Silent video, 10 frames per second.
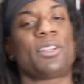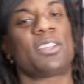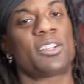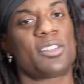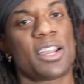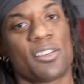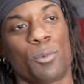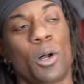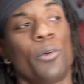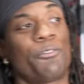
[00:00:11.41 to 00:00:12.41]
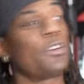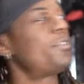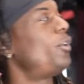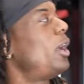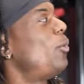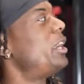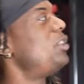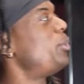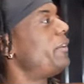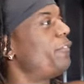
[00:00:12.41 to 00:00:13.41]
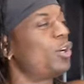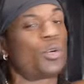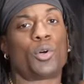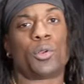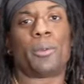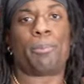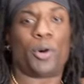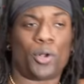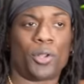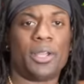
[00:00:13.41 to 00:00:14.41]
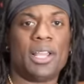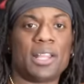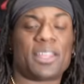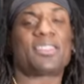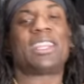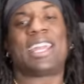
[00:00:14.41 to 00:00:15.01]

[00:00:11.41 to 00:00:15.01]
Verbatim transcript: pick these exercises? Well, first of all, I wanna do a vertical pull that's gonna